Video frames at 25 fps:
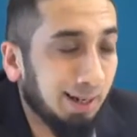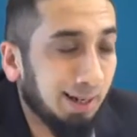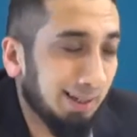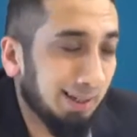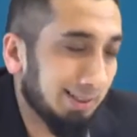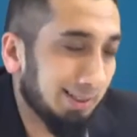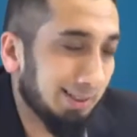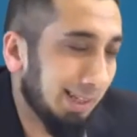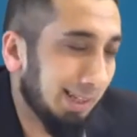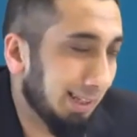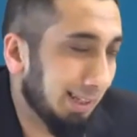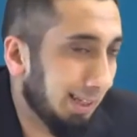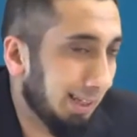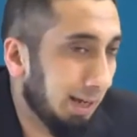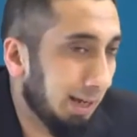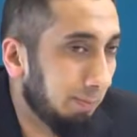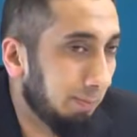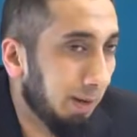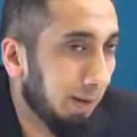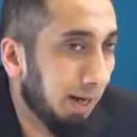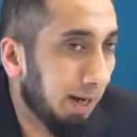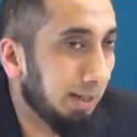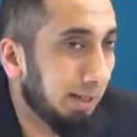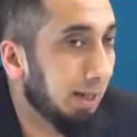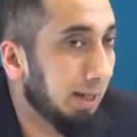it's not that
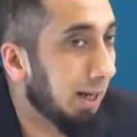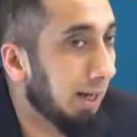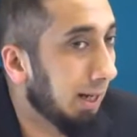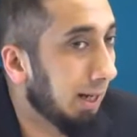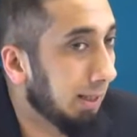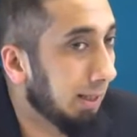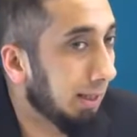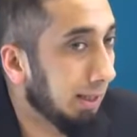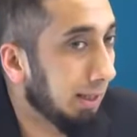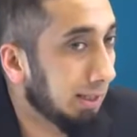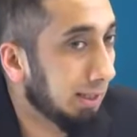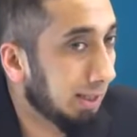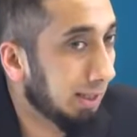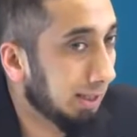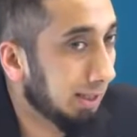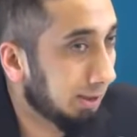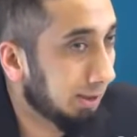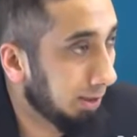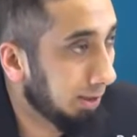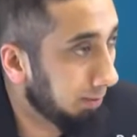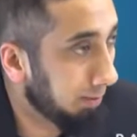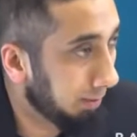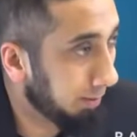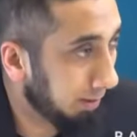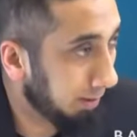bad, at least I
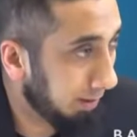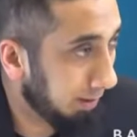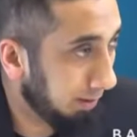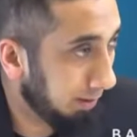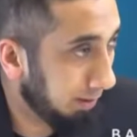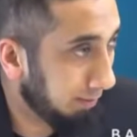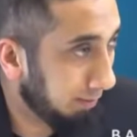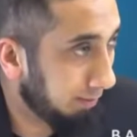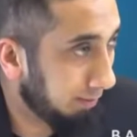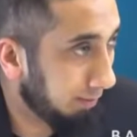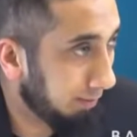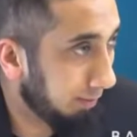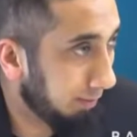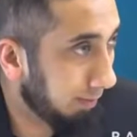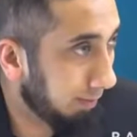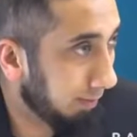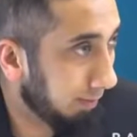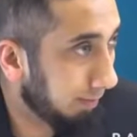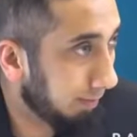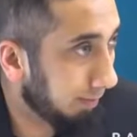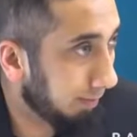still believe.